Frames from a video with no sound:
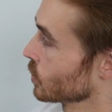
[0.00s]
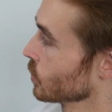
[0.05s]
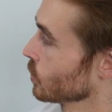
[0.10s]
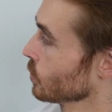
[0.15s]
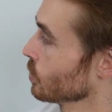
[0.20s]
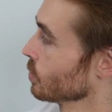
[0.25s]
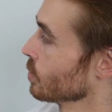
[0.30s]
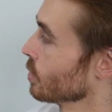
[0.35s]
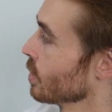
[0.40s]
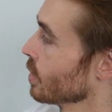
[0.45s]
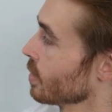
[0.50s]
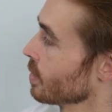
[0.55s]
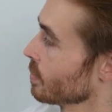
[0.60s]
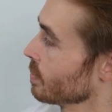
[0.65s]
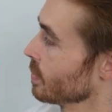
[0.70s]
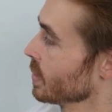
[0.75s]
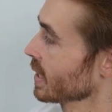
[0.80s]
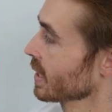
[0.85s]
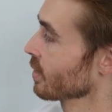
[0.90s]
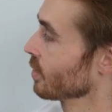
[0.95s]
two
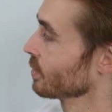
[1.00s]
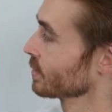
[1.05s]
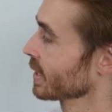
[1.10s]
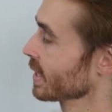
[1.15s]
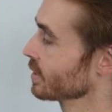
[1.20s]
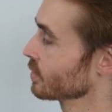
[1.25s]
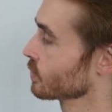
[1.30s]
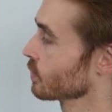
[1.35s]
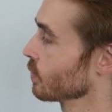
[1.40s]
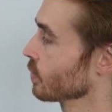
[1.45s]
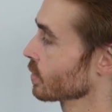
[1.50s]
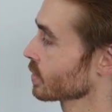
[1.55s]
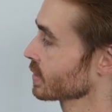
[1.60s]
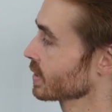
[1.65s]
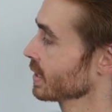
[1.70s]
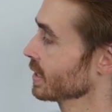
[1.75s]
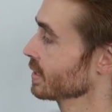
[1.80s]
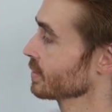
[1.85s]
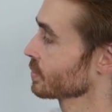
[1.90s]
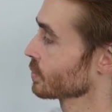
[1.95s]
big old edge
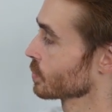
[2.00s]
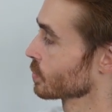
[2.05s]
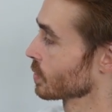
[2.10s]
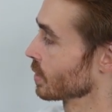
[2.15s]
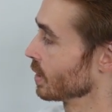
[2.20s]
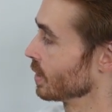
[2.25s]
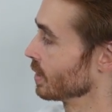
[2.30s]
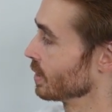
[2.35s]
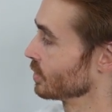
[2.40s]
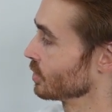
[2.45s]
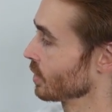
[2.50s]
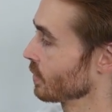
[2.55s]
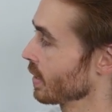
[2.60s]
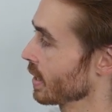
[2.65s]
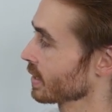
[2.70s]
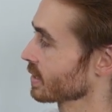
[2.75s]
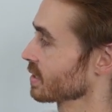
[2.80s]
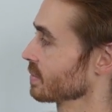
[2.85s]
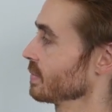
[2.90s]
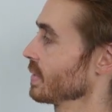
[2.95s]
vortices that are
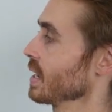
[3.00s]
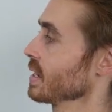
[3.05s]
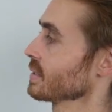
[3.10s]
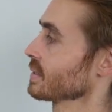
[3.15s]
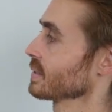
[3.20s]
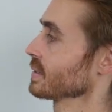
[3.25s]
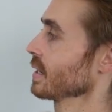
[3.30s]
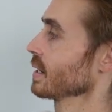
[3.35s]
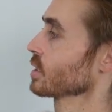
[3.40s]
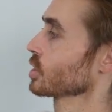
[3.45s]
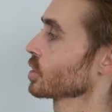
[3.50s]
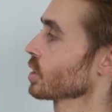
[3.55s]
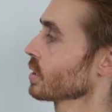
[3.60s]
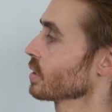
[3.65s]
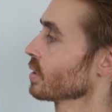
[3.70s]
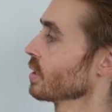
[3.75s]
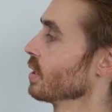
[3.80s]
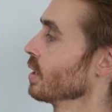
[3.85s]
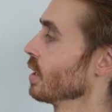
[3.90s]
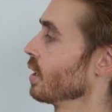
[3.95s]
generating some nice
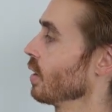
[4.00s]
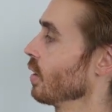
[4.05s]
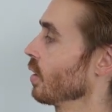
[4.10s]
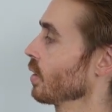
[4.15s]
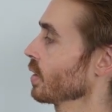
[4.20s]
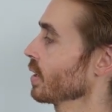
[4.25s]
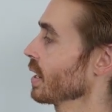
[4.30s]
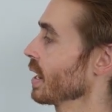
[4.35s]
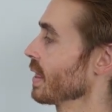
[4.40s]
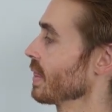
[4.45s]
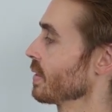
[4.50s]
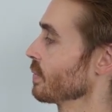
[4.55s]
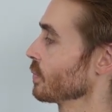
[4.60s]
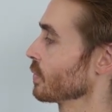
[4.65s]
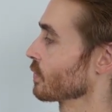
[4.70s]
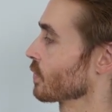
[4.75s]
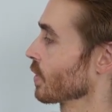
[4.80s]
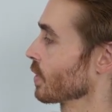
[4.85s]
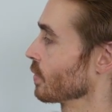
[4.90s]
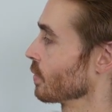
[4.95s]
suction on it and then
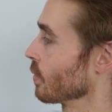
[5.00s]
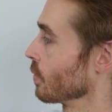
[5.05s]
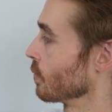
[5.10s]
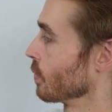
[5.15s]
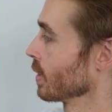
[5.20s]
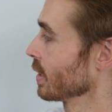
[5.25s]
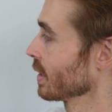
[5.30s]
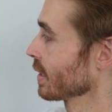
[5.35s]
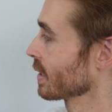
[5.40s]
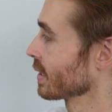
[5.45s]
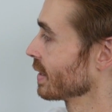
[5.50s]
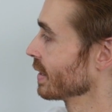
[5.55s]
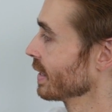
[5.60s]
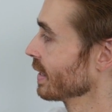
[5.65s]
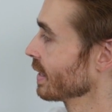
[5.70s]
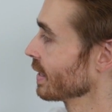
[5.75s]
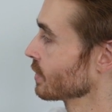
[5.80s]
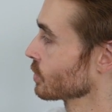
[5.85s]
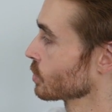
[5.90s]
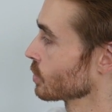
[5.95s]
we've got a really
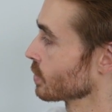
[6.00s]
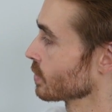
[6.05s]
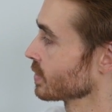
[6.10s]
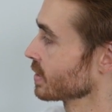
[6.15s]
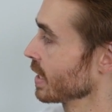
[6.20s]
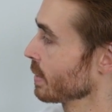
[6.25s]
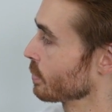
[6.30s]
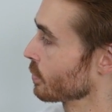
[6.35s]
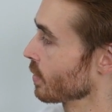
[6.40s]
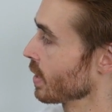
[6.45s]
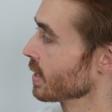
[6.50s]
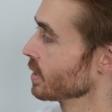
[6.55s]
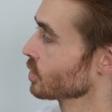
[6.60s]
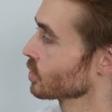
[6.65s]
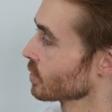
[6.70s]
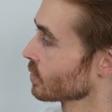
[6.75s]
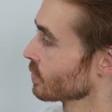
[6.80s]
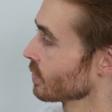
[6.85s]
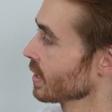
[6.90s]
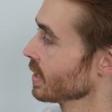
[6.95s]
clear sort of
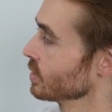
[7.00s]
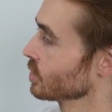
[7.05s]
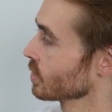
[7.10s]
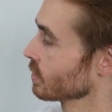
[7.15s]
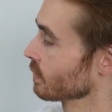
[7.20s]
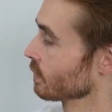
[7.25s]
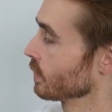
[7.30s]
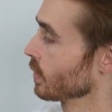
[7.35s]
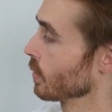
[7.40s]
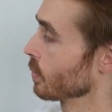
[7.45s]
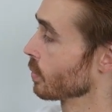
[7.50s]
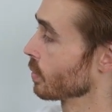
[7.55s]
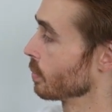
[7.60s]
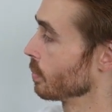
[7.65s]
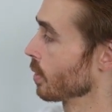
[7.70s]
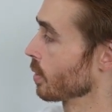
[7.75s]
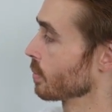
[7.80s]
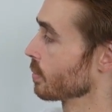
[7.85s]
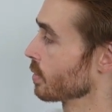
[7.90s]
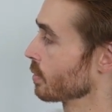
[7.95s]
separation region of flow on the
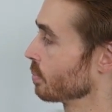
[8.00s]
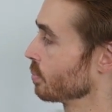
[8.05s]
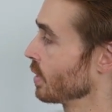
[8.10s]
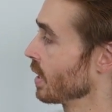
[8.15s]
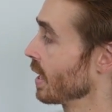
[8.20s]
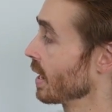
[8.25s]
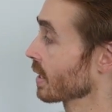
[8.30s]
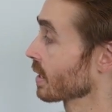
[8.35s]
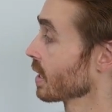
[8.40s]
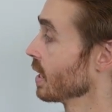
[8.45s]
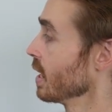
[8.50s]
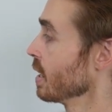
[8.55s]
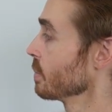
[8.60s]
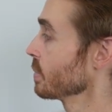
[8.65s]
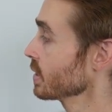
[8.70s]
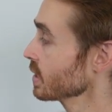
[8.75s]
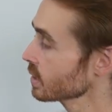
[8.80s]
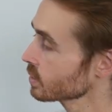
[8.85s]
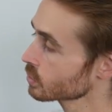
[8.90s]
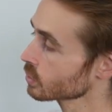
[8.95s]
bottom of the plaque
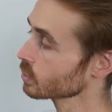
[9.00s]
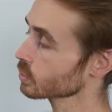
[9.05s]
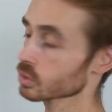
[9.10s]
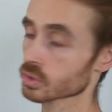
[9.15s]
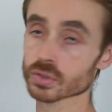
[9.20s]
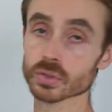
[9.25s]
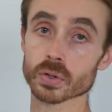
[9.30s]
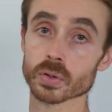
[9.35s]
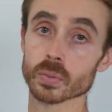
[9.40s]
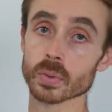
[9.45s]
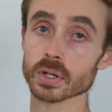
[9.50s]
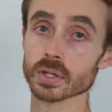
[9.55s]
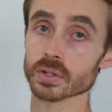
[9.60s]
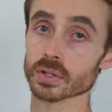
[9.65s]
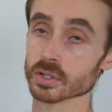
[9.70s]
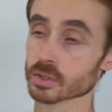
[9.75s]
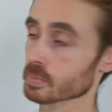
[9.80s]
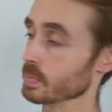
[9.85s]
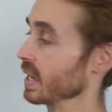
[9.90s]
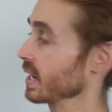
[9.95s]
but this is all just sort of what
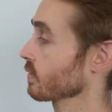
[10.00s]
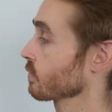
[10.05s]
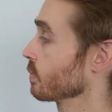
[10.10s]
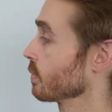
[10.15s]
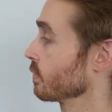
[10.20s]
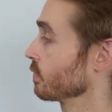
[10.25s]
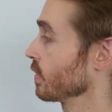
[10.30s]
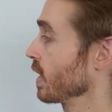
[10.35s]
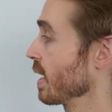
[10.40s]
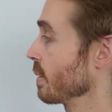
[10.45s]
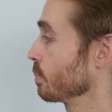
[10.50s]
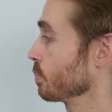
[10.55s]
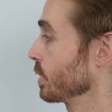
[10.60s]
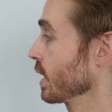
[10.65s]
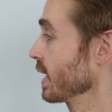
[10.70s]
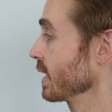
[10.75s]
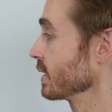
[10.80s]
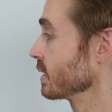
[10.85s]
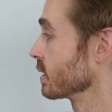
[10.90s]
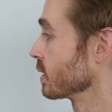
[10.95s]
you'd expect from a flat
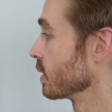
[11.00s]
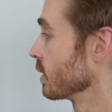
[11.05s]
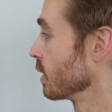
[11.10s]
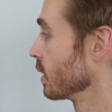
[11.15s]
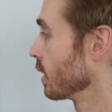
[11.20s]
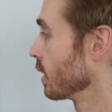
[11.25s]
plate.